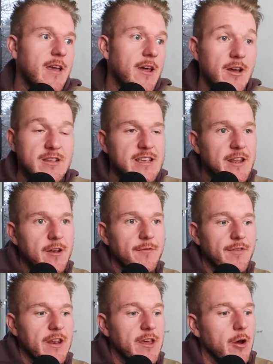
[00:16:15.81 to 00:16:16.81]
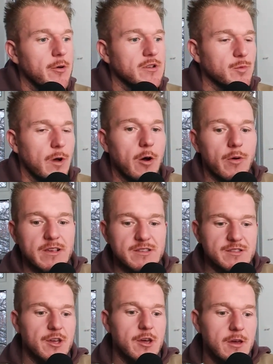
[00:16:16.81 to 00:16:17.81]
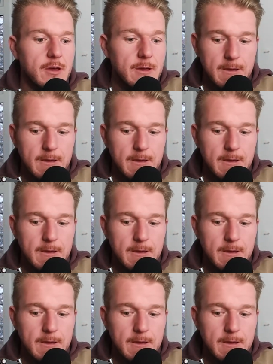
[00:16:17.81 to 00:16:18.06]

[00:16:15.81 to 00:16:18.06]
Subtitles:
and I said in a video as well, is that